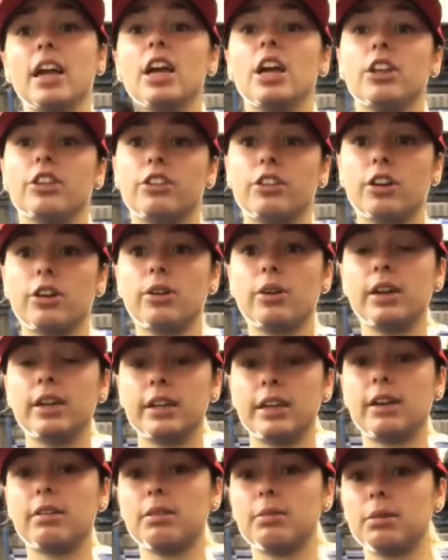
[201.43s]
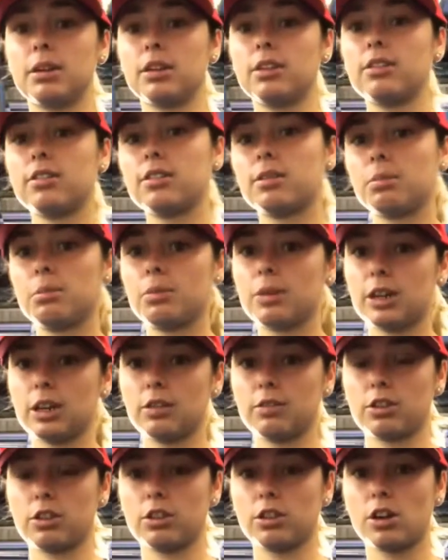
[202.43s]
So now what I'm going to do is I'm going to bring it over
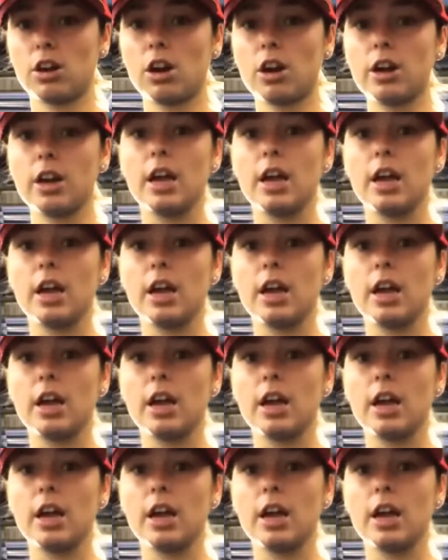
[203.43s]
to the car